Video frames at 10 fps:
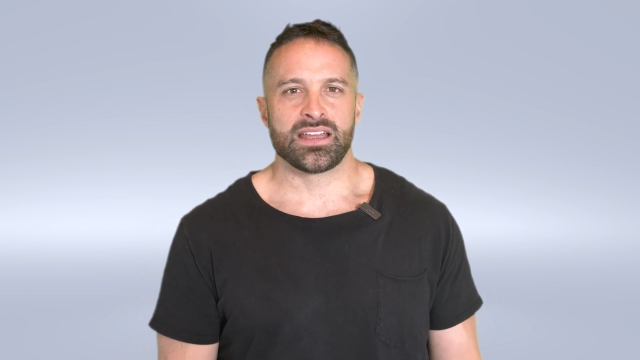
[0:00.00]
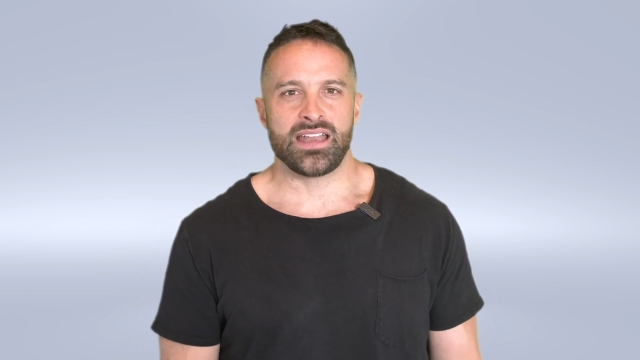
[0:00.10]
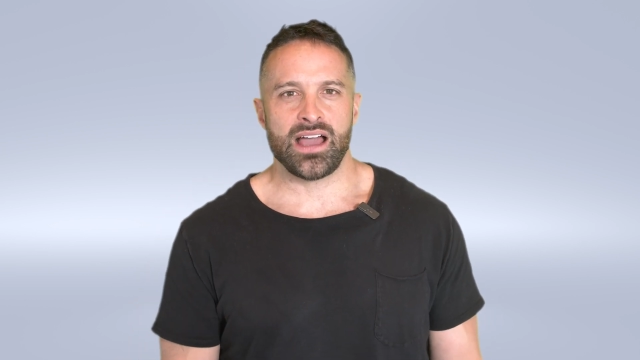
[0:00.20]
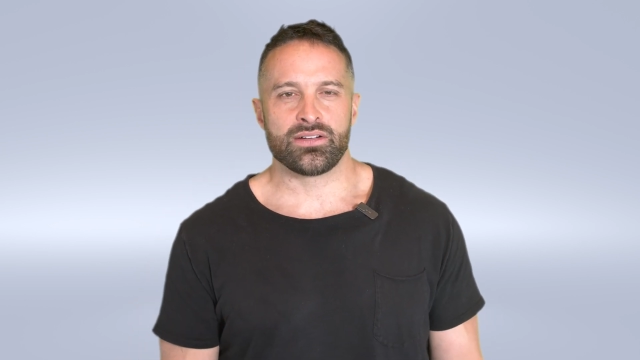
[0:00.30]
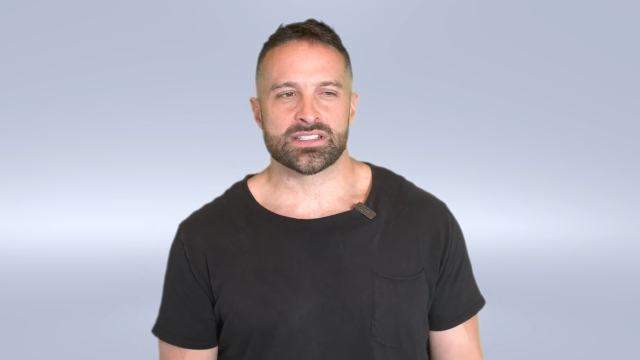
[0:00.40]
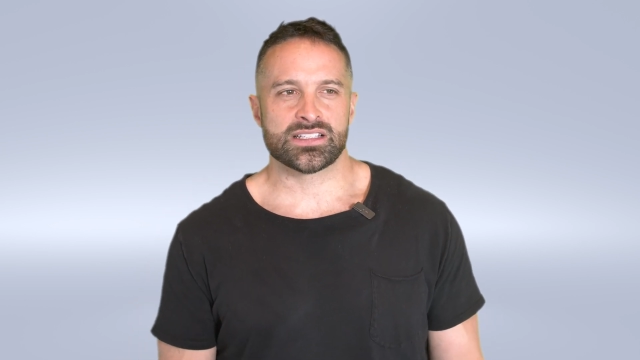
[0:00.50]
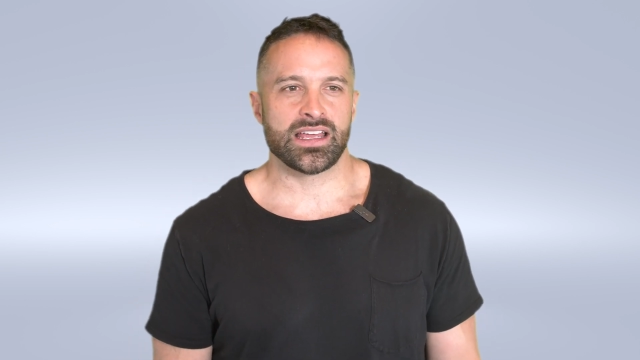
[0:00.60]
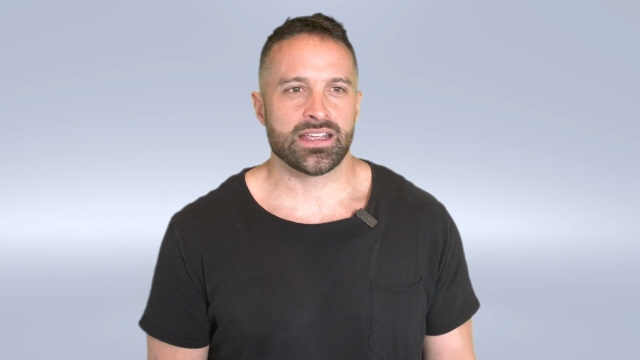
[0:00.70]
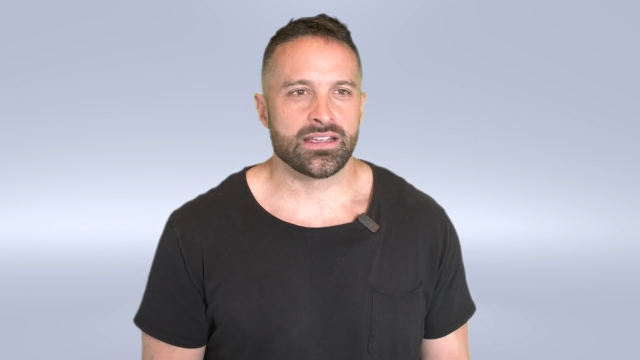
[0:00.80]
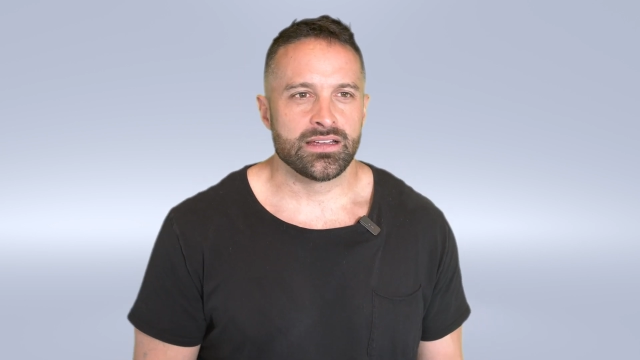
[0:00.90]
And now it's
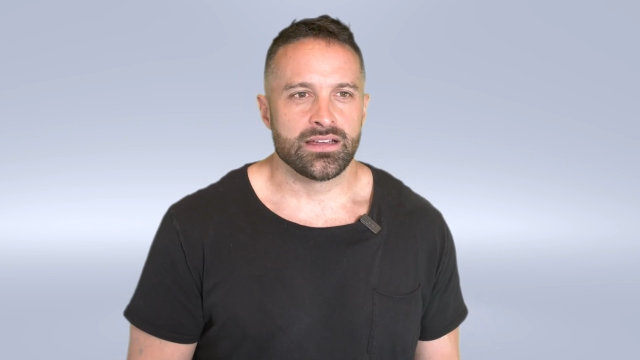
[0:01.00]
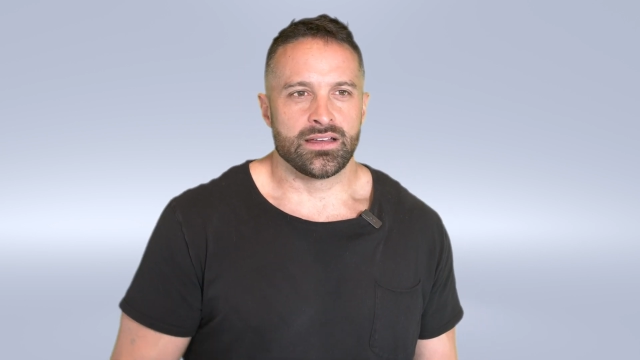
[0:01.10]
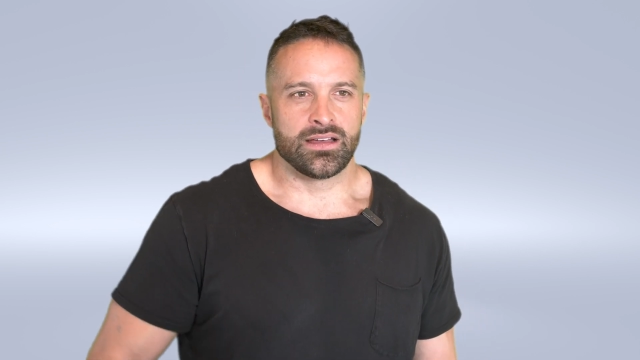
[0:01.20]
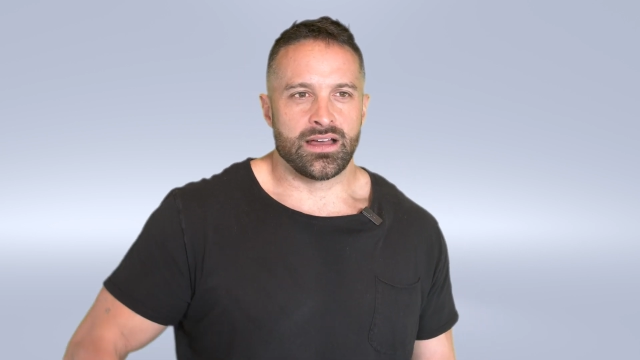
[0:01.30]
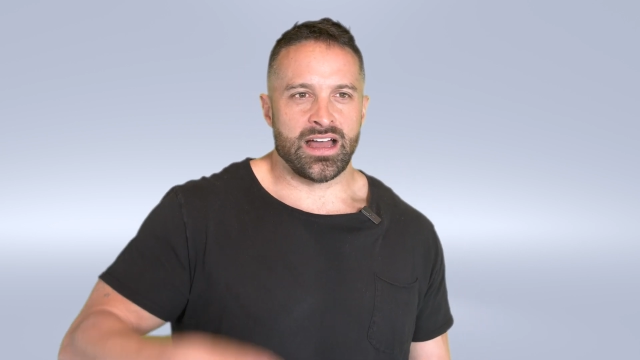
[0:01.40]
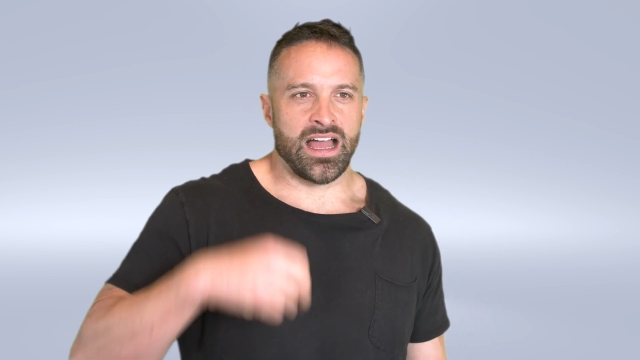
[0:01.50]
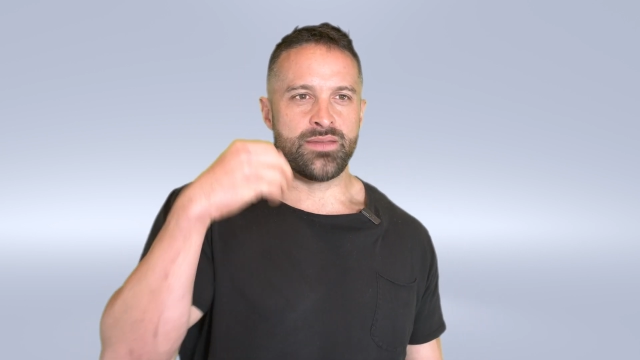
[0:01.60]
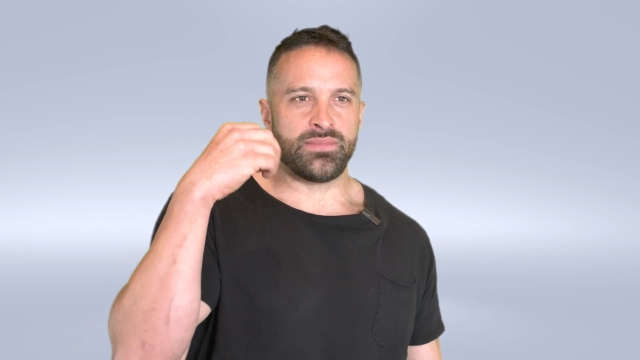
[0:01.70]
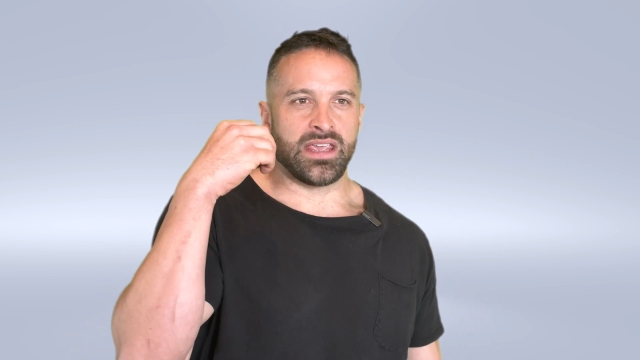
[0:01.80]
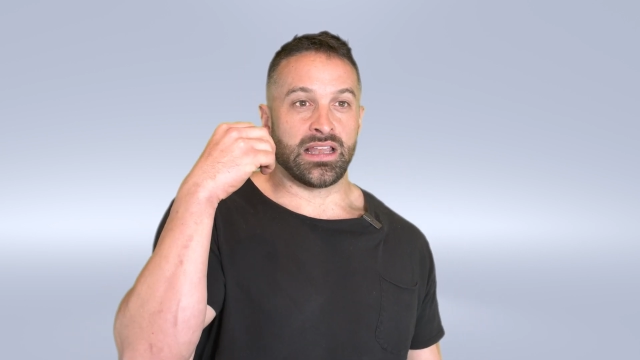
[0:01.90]
like
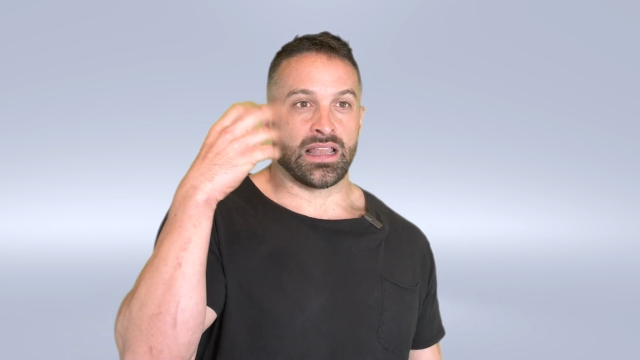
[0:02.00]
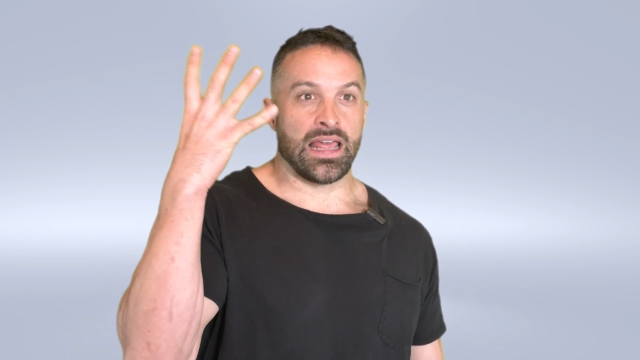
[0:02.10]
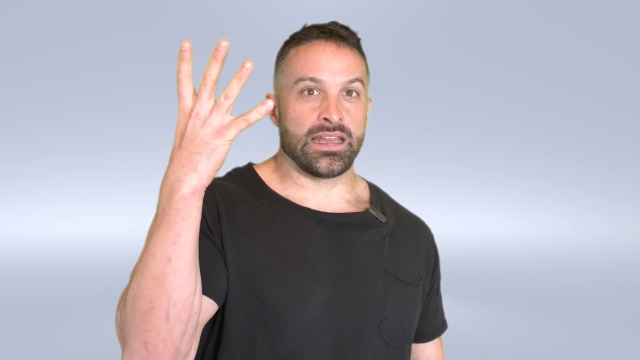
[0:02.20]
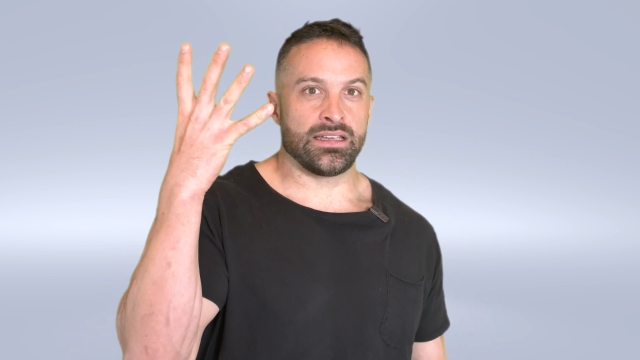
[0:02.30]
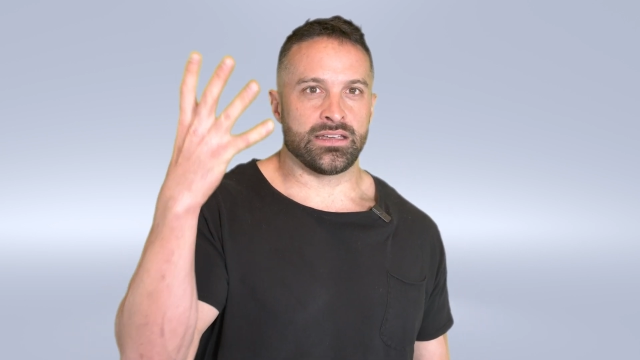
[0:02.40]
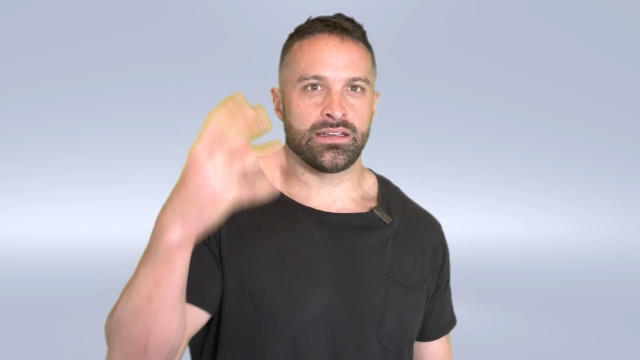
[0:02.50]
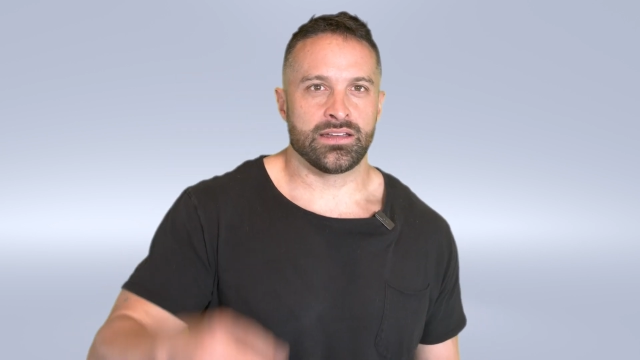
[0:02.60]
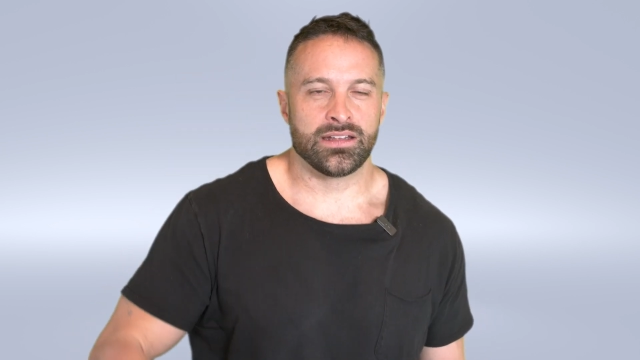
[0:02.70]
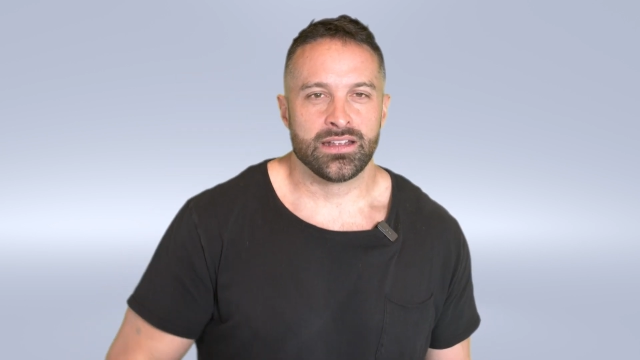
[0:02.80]
I'm enlightened